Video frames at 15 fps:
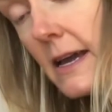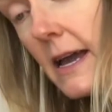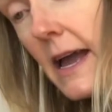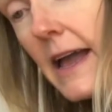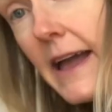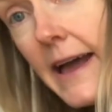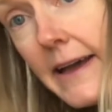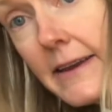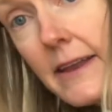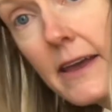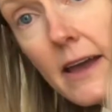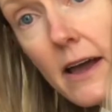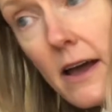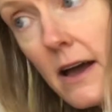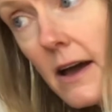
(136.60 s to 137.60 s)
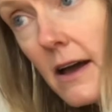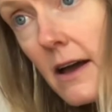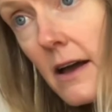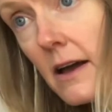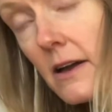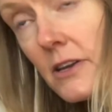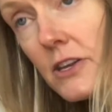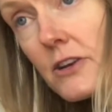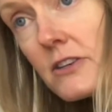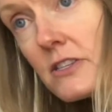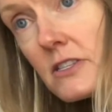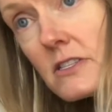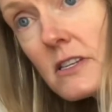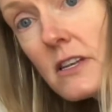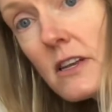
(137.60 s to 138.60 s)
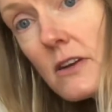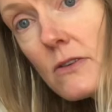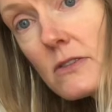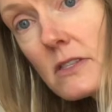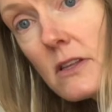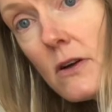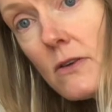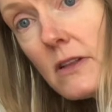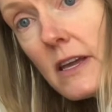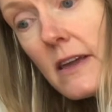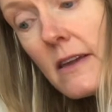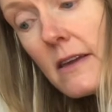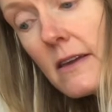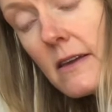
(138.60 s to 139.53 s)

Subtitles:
And you're just going to go slowly.